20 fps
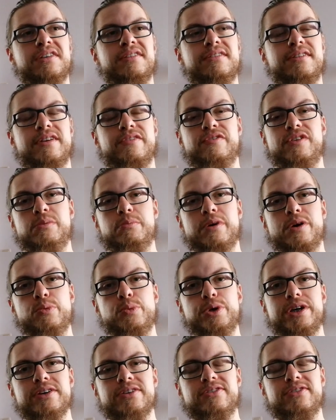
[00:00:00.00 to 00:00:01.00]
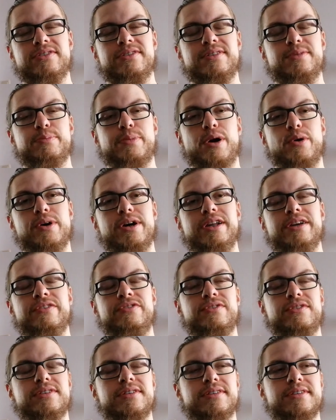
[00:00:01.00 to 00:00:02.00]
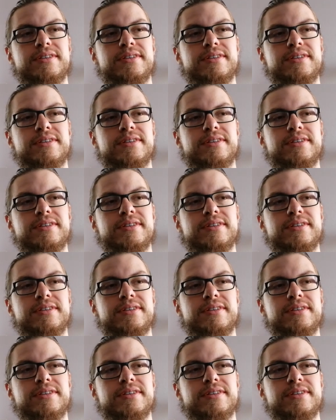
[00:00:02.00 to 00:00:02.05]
is definitely my weakest power lift.